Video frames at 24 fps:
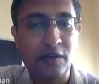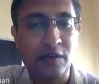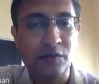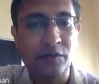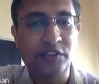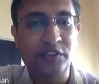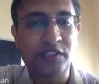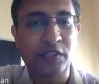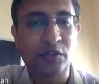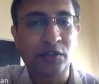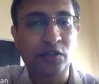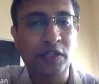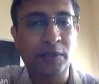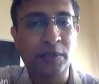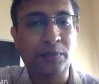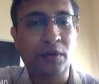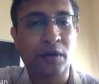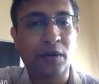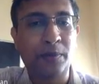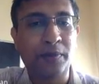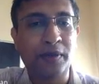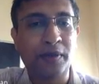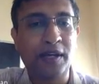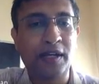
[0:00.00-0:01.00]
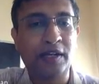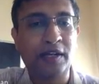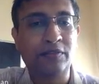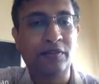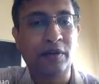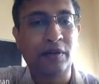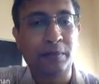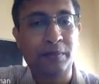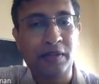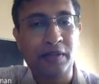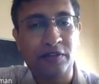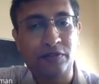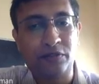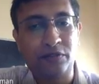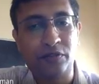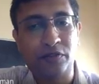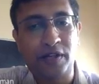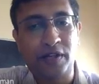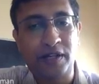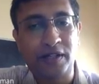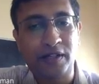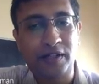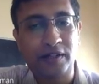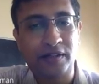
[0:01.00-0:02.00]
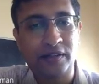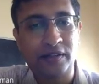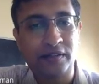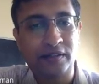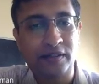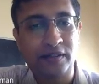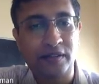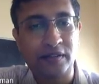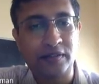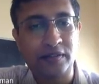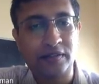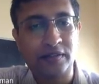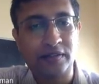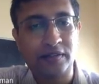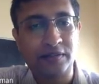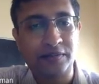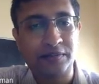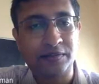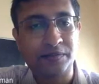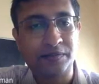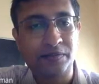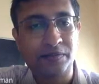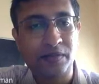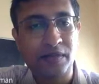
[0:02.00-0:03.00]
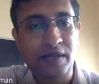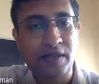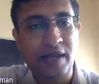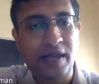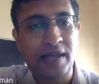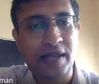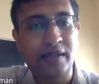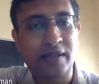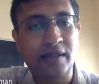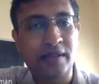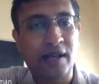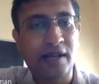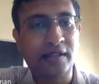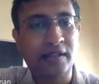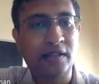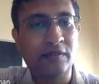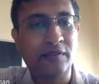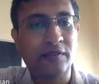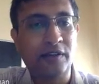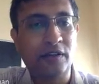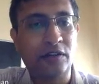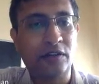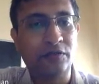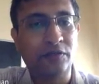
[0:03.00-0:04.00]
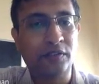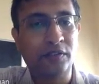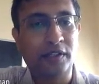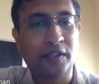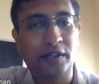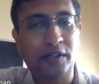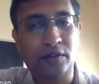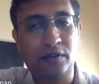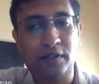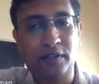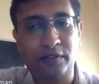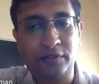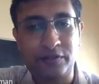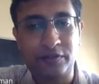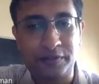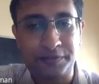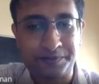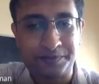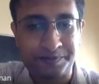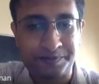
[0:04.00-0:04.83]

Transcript: which can only propagate from left to right in this case, and other way around from the right to left.